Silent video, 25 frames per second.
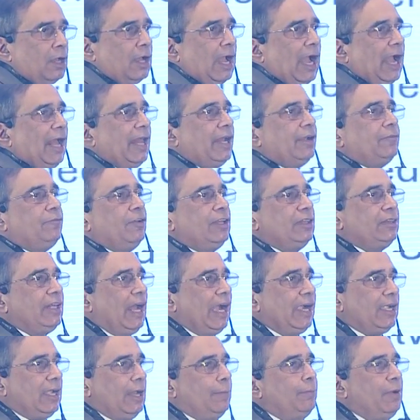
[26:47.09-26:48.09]
And with
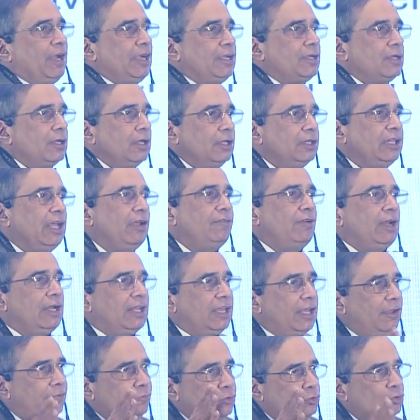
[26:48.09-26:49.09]
that limit, they will
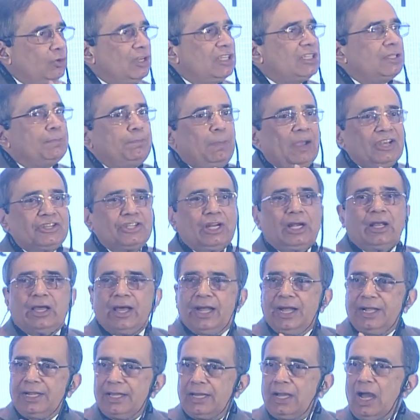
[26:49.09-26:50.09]
give you a special
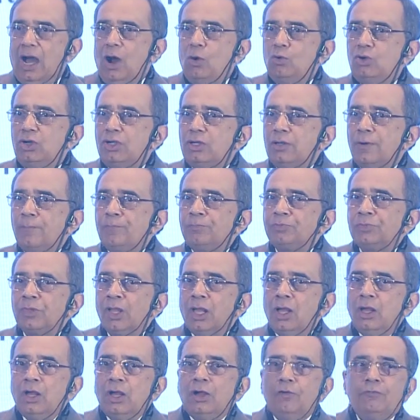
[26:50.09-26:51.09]
current account
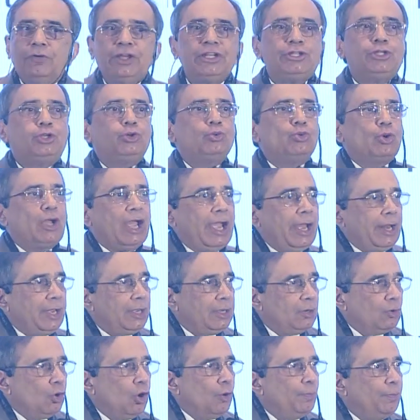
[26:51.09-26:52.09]
which you
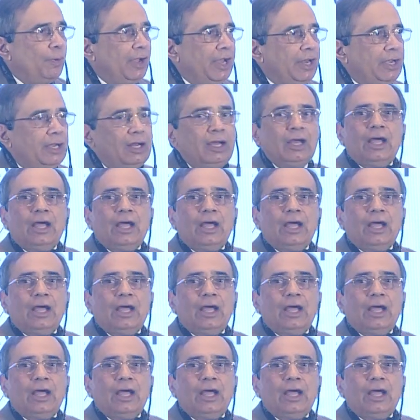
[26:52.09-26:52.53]
can open,